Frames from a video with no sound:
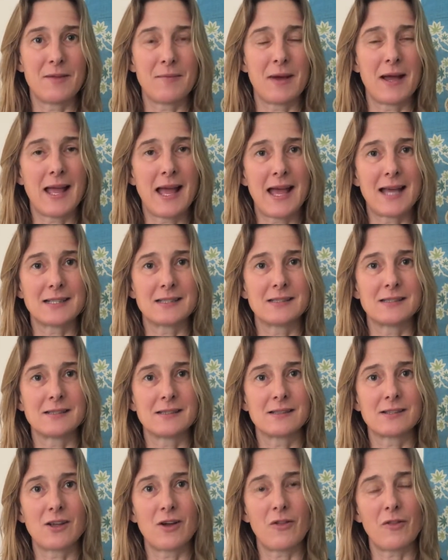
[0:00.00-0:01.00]
I
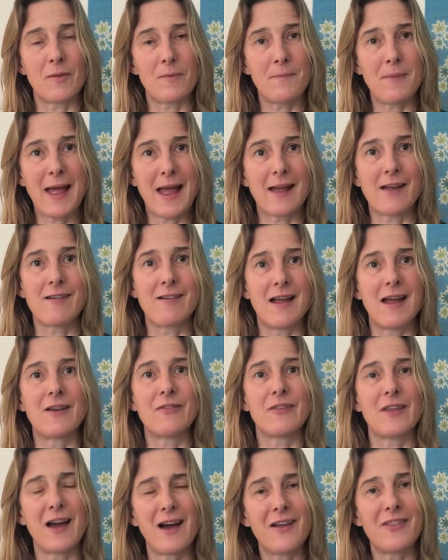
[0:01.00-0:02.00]
hadn't got the background
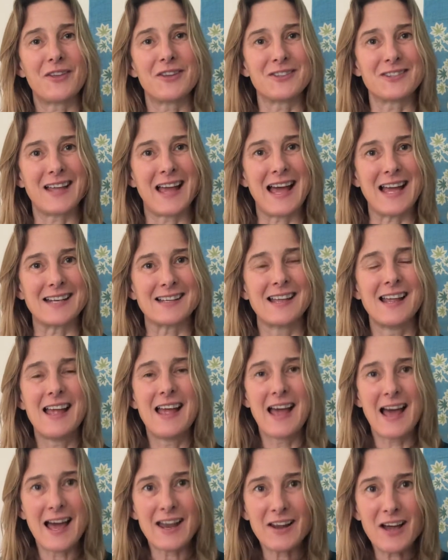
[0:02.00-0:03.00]
that others had,
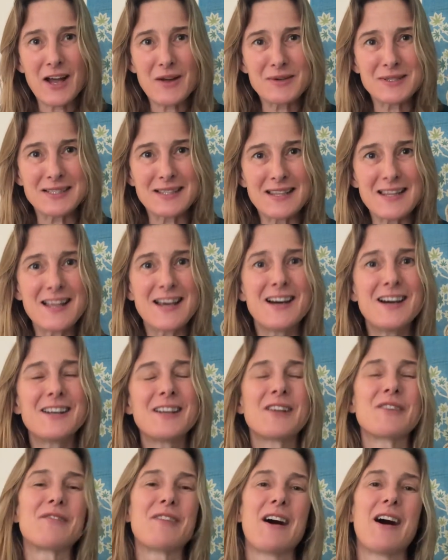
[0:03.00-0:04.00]
and I was
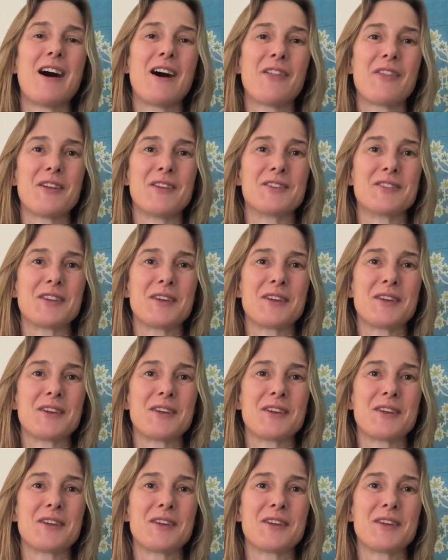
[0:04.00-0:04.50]
learning for others.